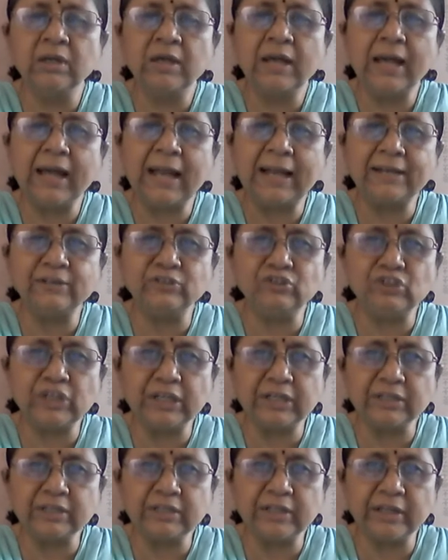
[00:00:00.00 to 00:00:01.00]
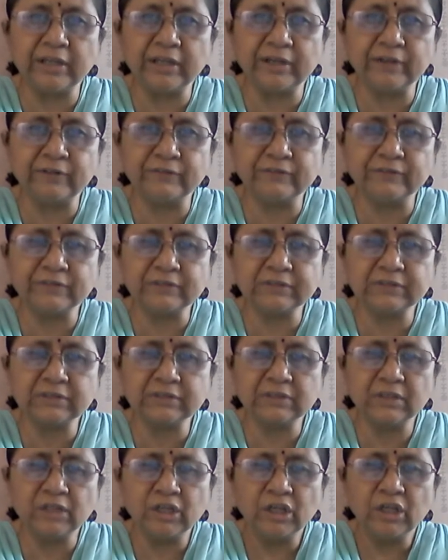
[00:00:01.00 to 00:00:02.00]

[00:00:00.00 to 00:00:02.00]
adjectives